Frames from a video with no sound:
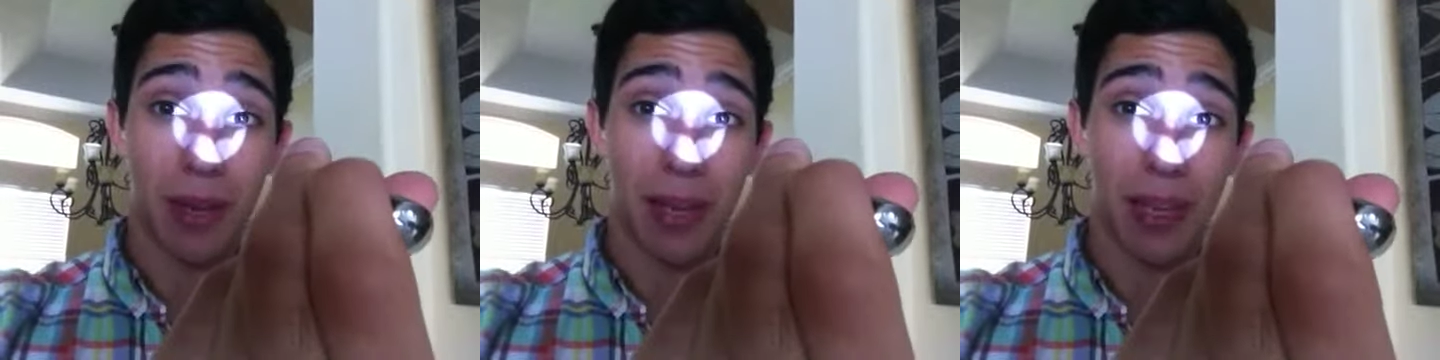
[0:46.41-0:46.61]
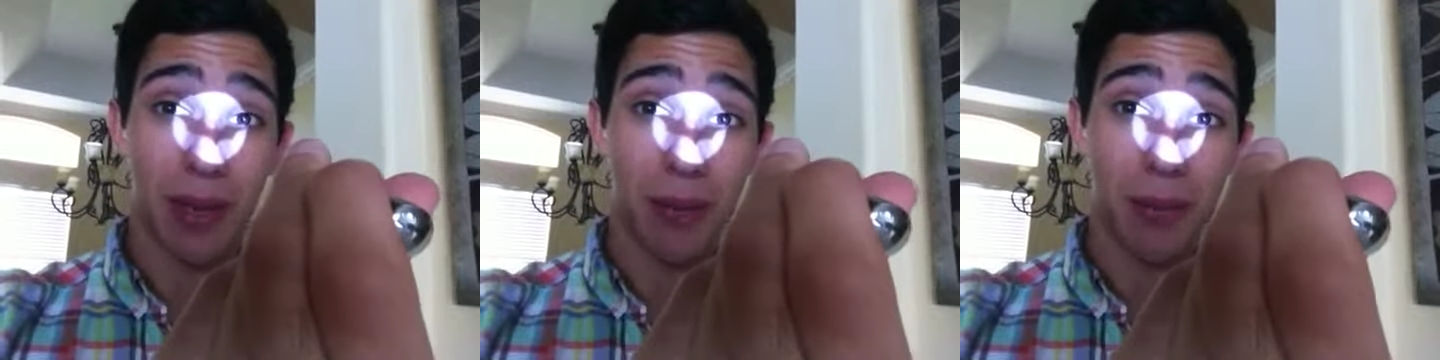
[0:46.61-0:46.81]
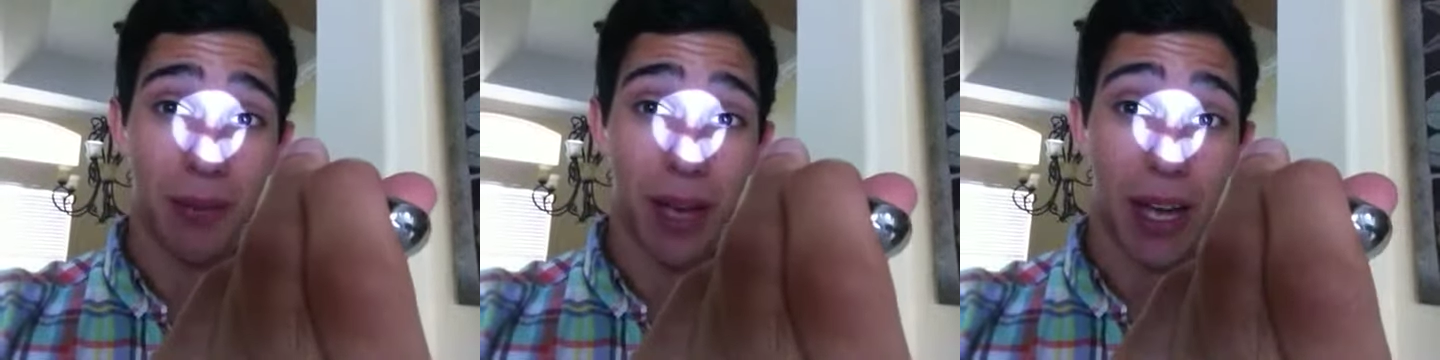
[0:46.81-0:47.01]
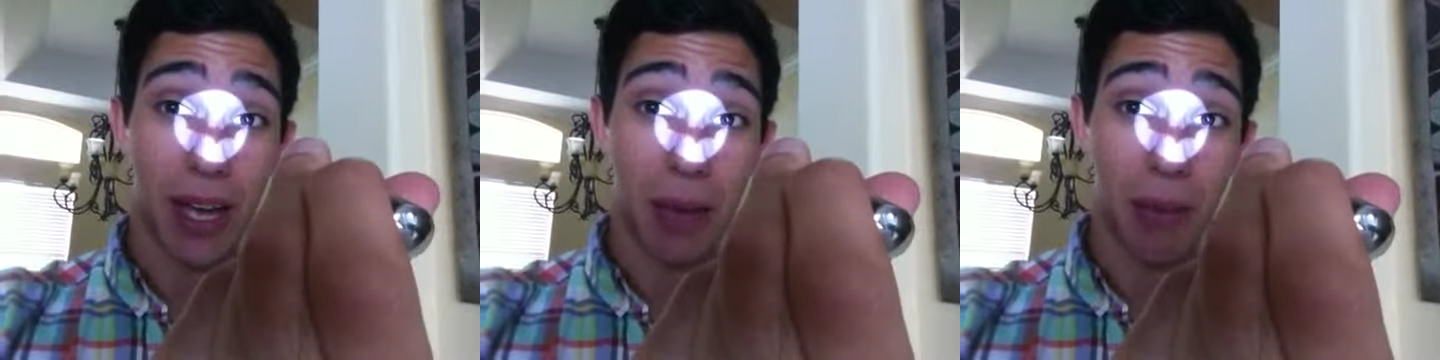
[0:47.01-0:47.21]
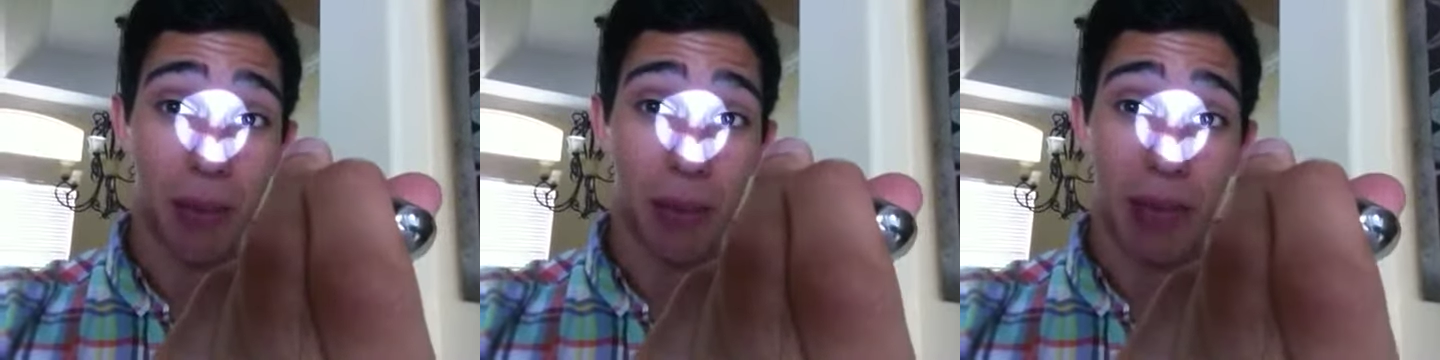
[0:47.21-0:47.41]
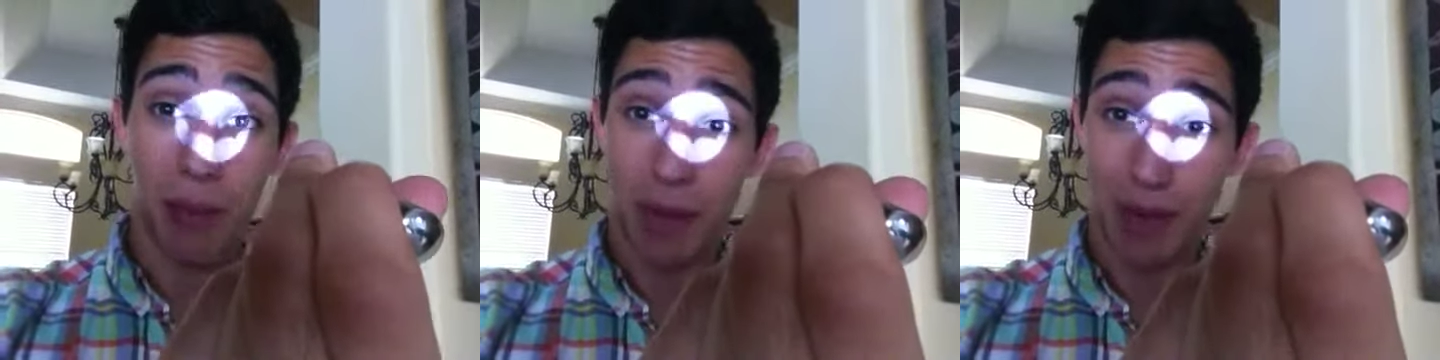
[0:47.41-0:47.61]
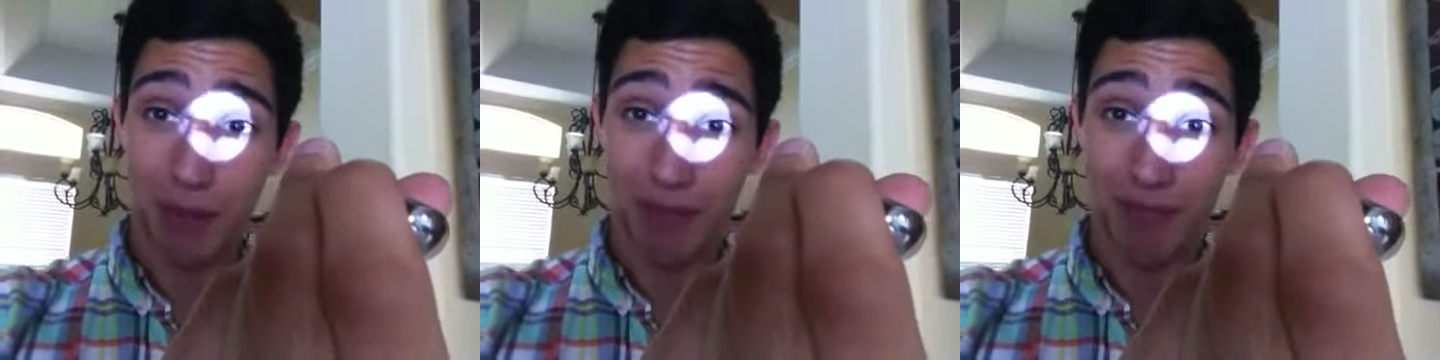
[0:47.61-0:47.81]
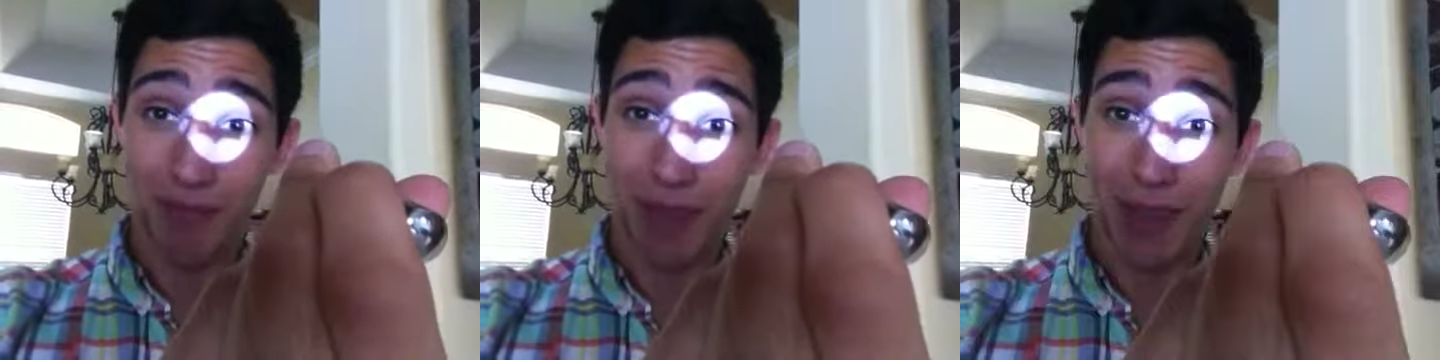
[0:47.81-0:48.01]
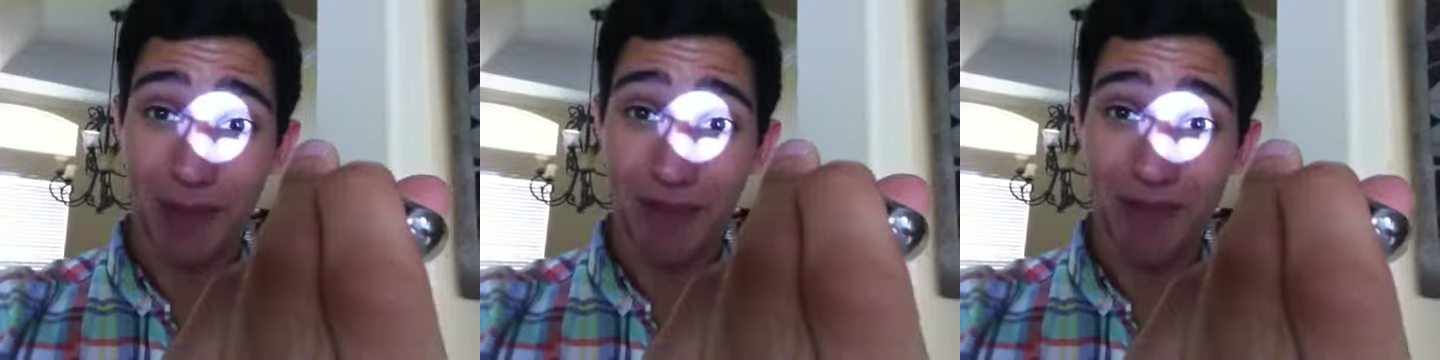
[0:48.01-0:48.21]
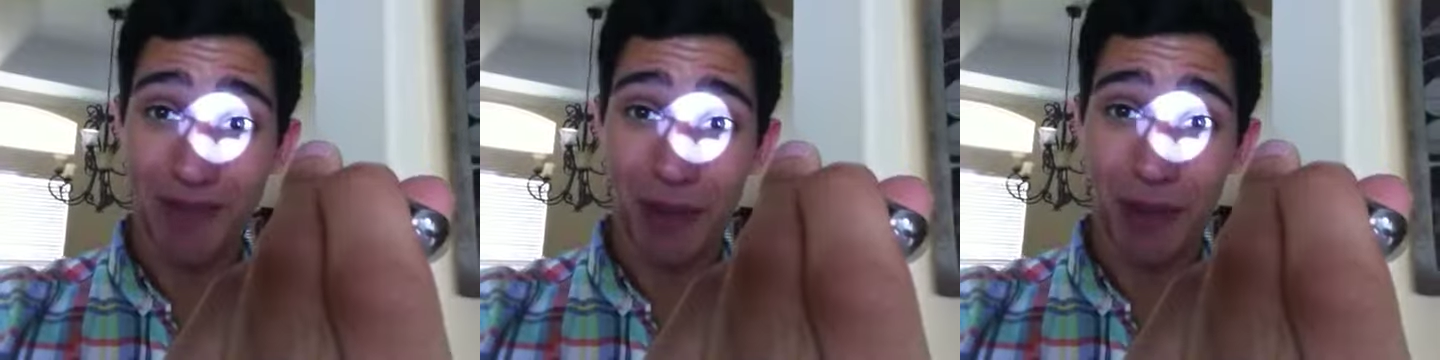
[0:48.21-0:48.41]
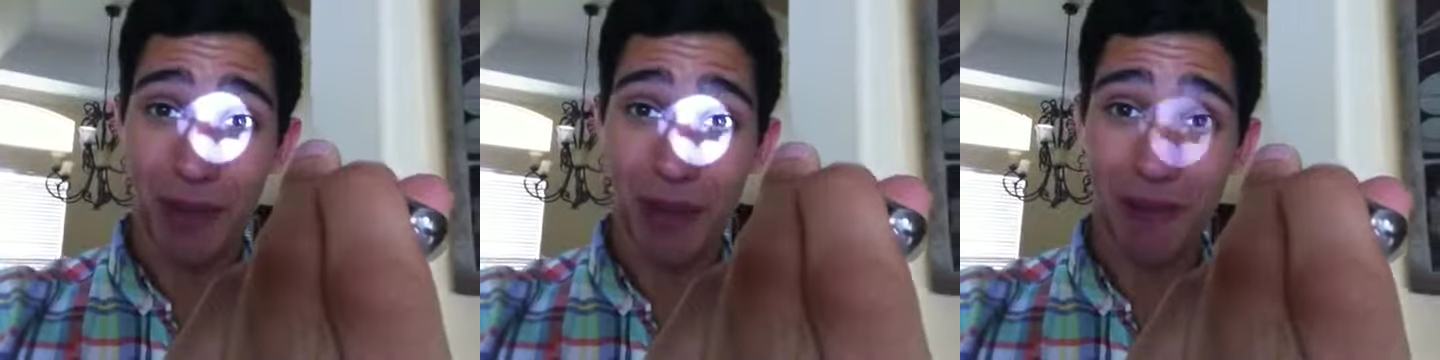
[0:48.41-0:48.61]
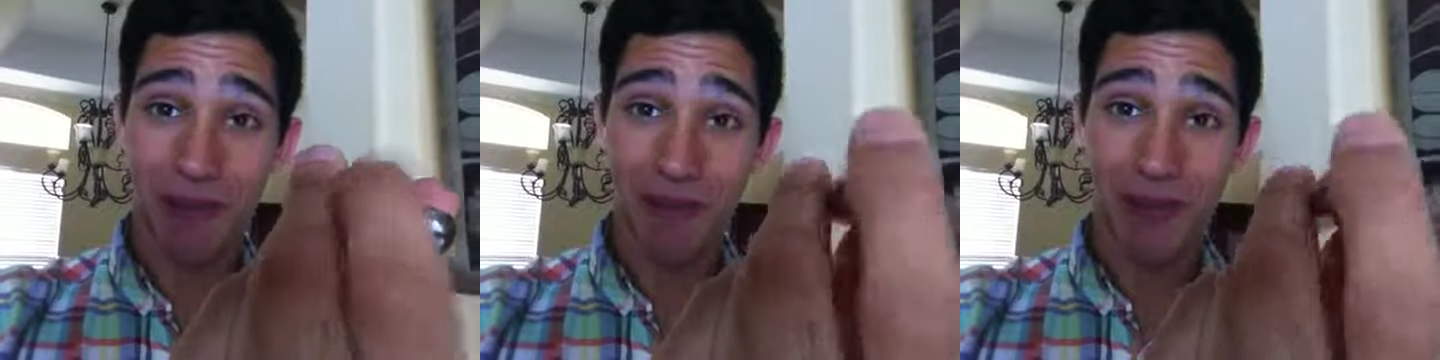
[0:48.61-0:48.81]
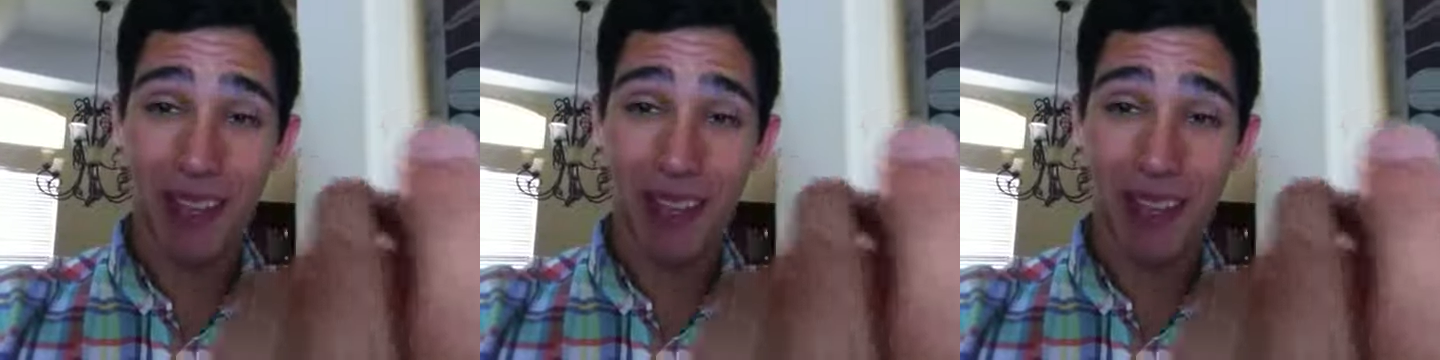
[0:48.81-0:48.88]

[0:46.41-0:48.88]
I am I am Batman. Yeah, okay.